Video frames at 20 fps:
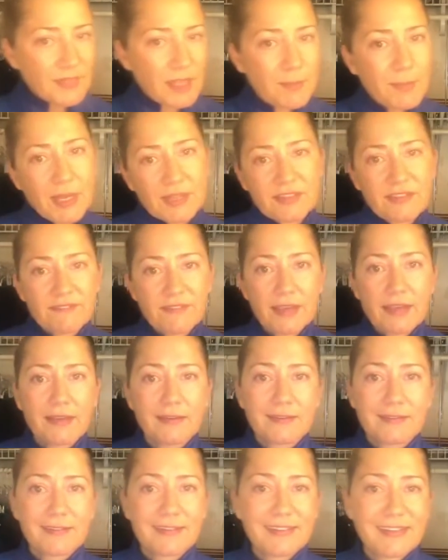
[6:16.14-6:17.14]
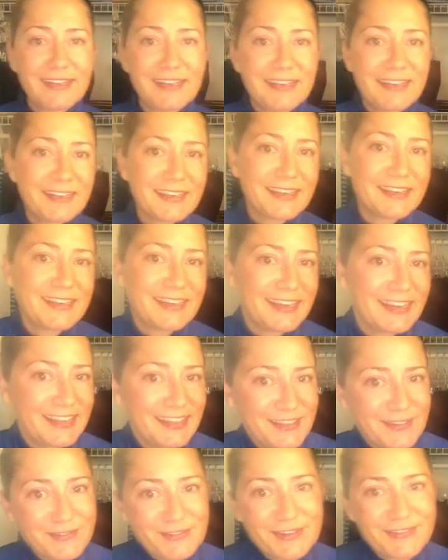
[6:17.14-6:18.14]
about the van
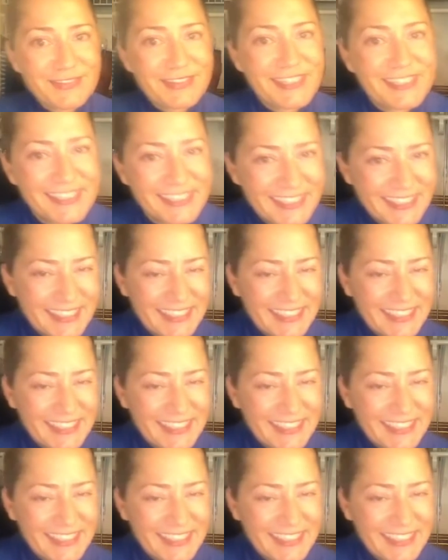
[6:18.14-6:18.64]
and the river.